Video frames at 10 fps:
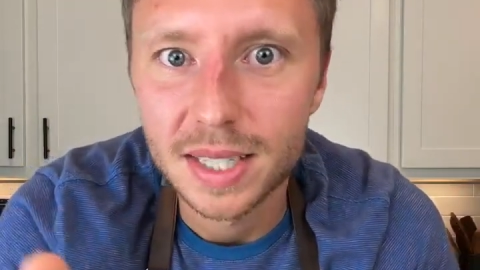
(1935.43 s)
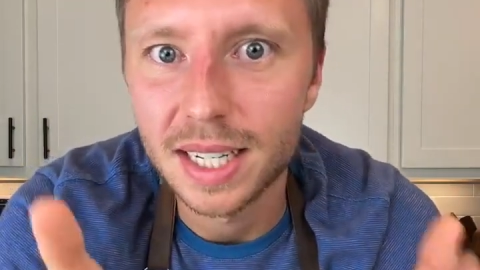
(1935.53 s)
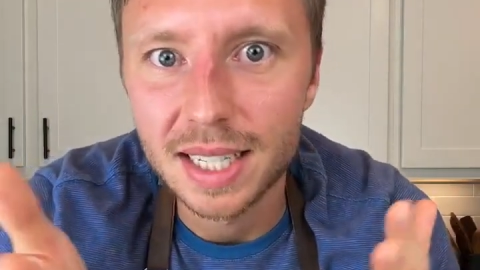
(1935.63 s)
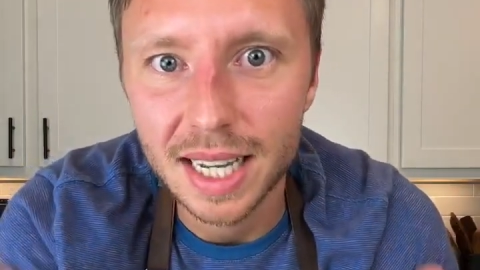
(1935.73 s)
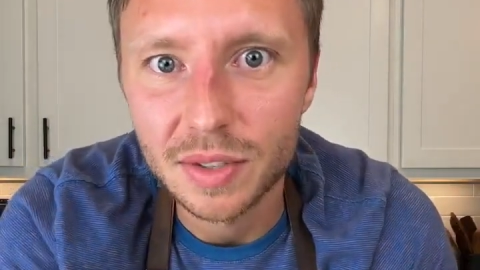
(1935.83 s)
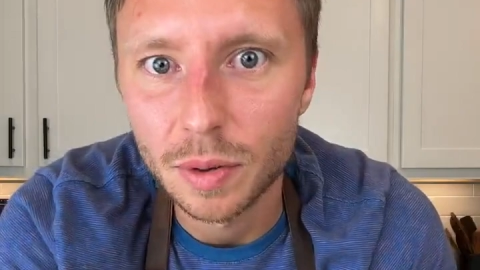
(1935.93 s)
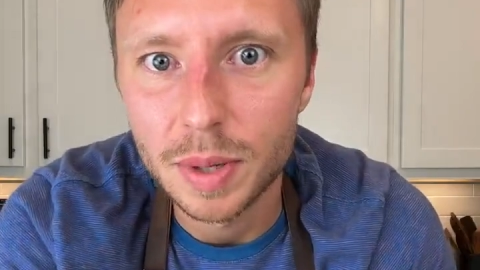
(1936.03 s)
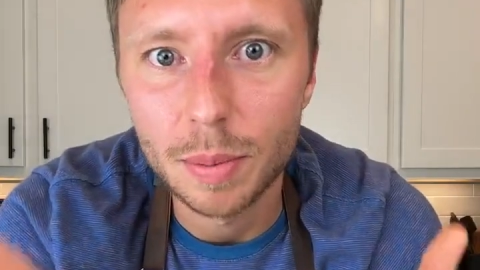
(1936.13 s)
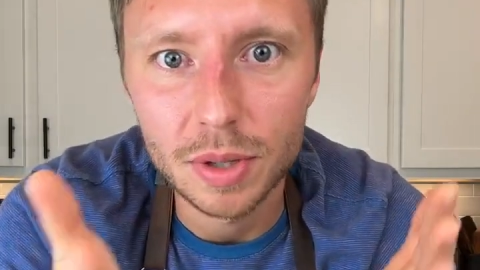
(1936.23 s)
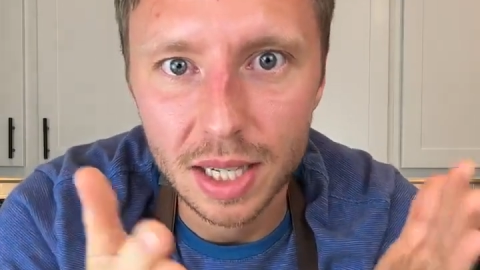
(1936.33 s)
successful
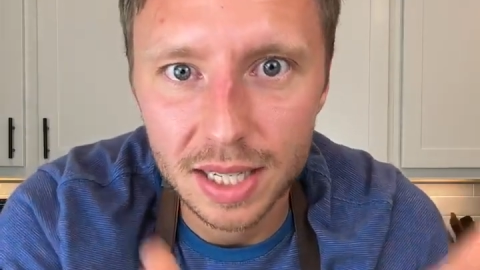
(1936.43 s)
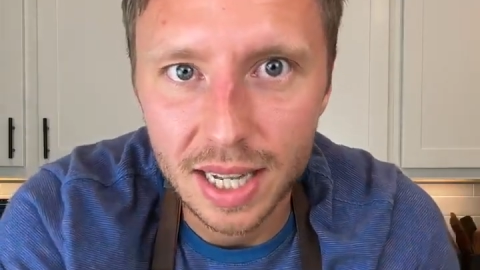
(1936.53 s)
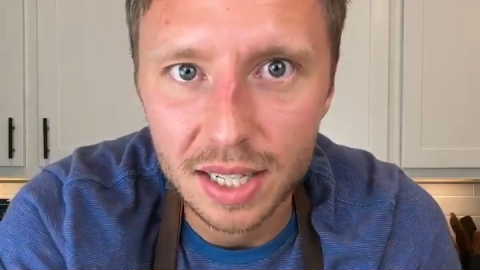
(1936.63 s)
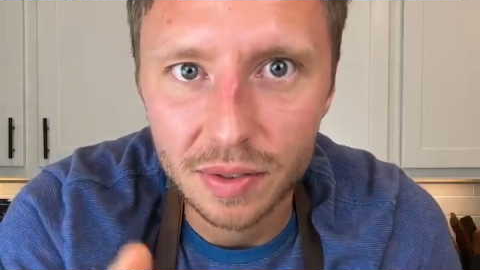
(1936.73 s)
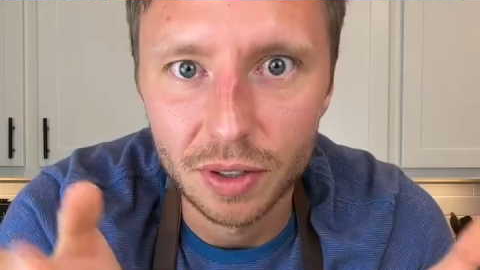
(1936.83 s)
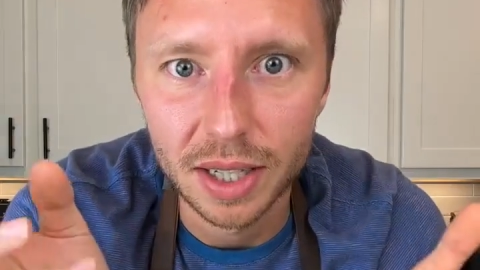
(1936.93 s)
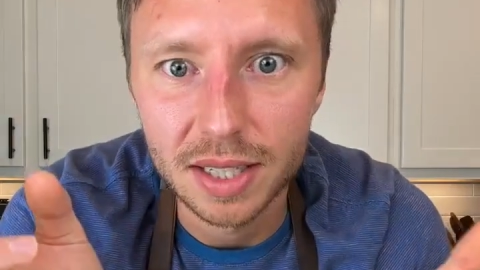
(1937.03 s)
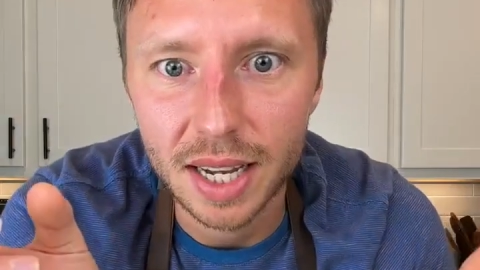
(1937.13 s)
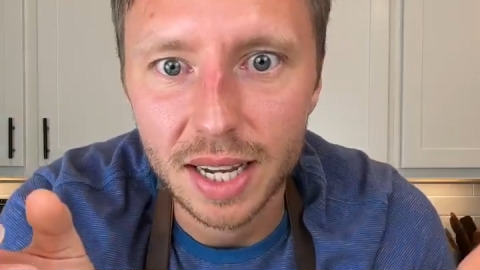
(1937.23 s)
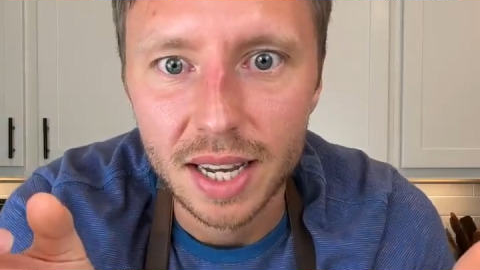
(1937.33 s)
people successful.
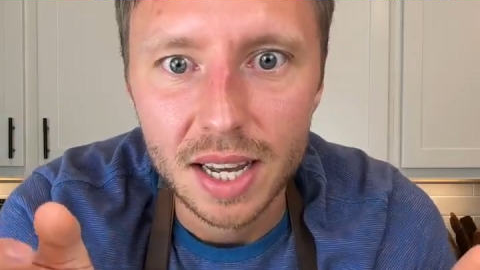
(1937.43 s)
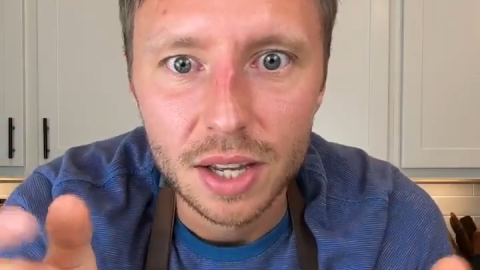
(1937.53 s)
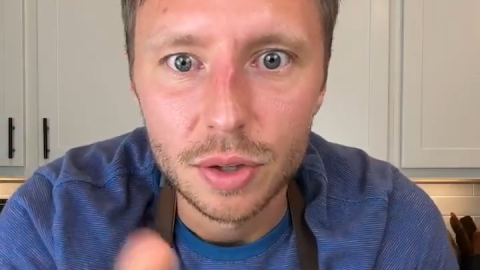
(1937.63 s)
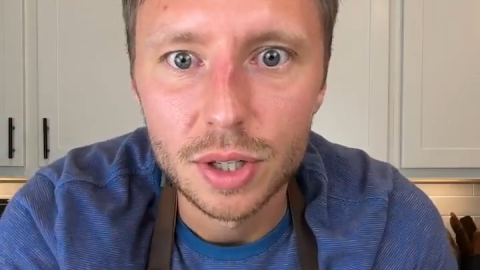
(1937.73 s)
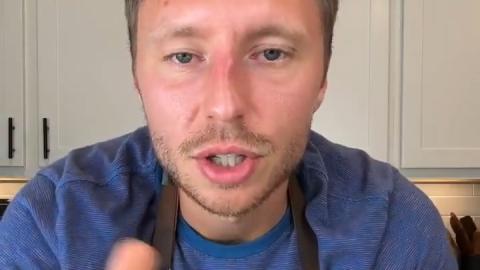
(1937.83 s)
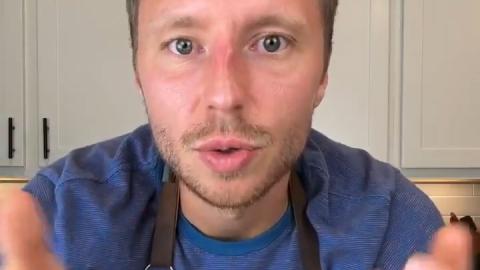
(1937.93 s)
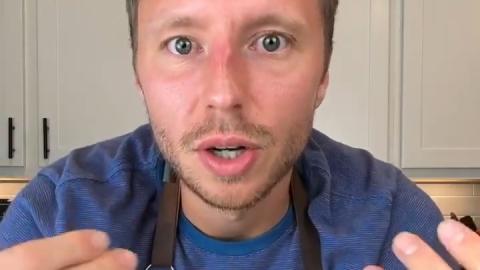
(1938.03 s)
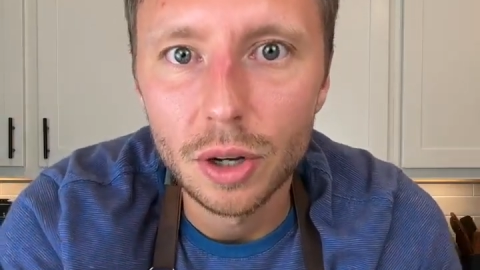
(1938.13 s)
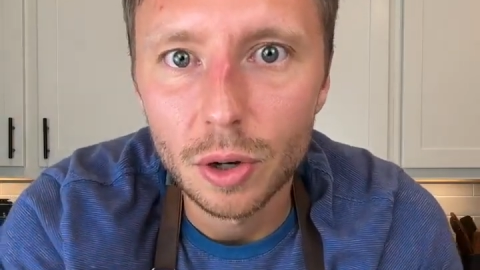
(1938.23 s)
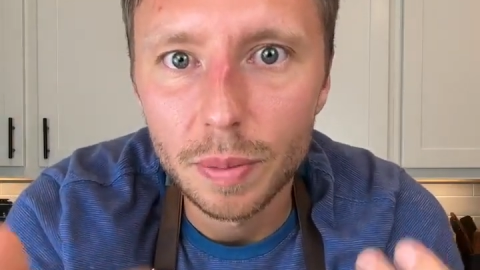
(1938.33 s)
It's like, you just
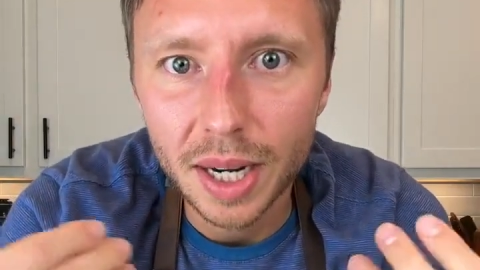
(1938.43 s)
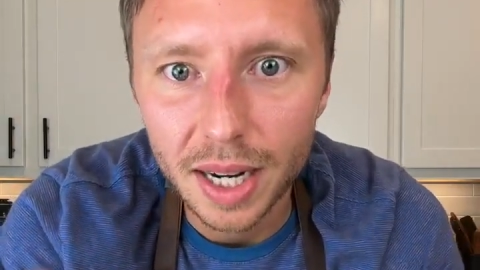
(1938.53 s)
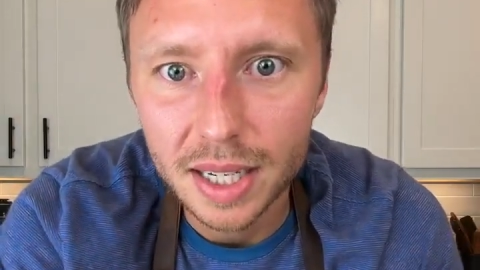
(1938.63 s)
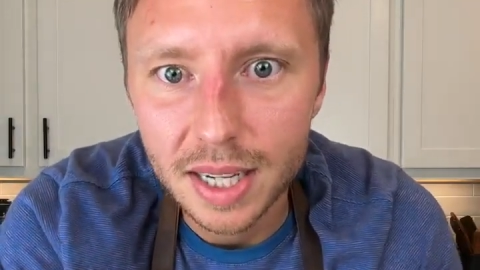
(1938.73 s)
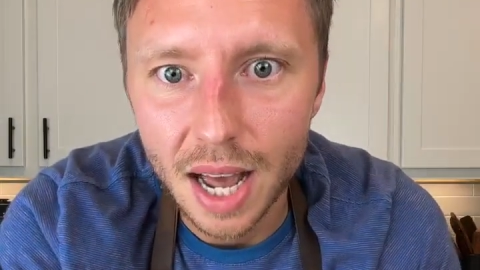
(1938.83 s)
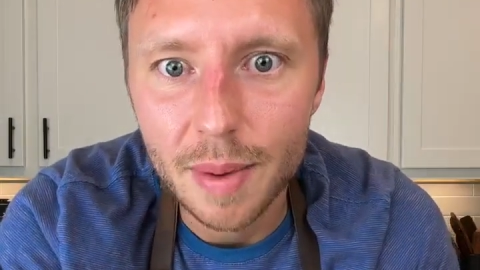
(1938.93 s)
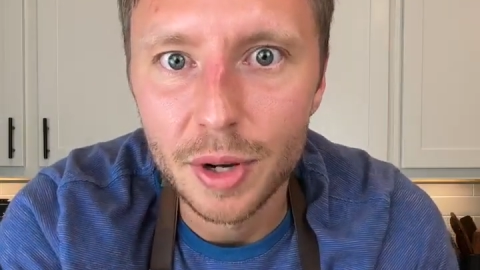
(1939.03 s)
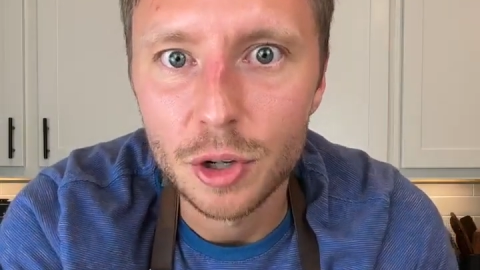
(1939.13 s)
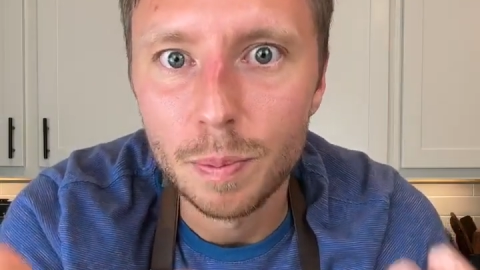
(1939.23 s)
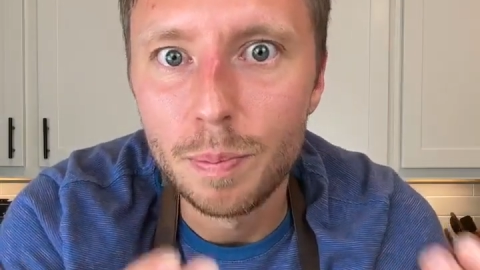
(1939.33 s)
do a little bit at a
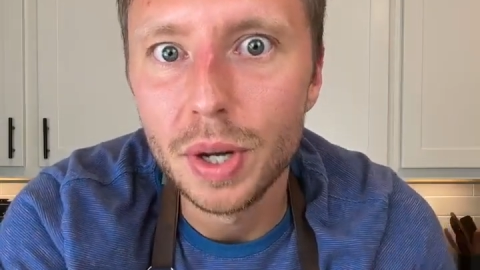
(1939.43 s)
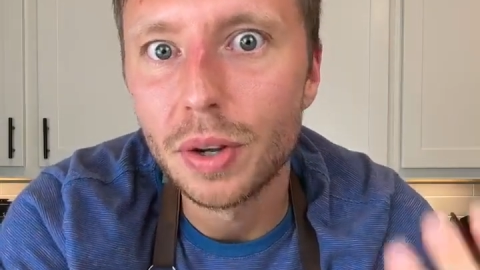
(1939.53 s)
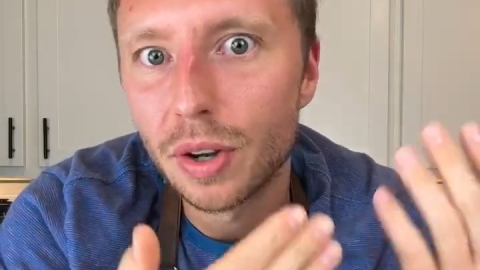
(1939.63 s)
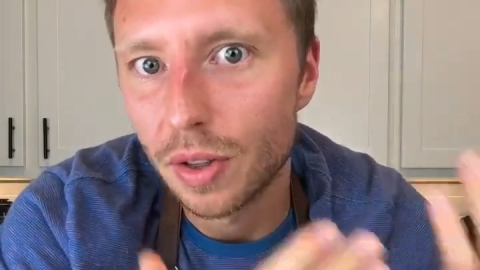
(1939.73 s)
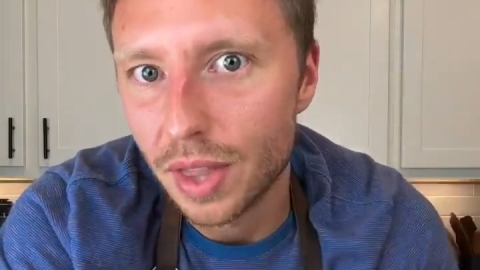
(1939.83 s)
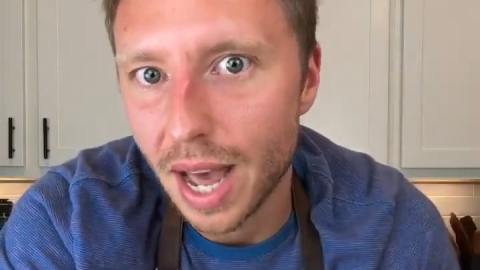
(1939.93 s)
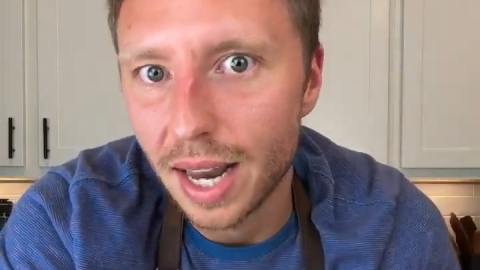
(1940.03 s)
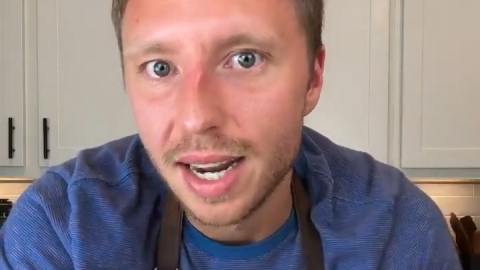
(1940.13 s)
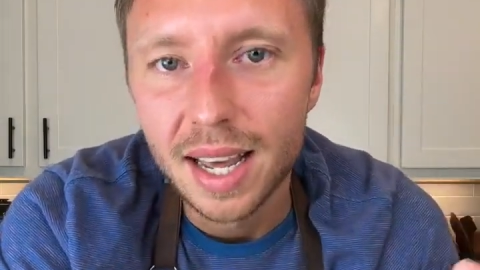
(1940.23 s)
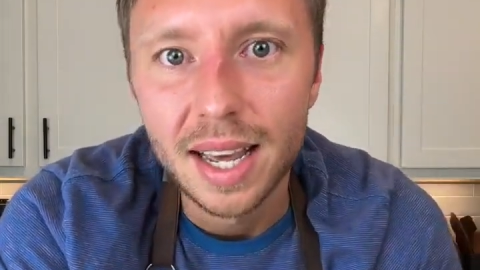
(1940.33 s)
time and you build on that.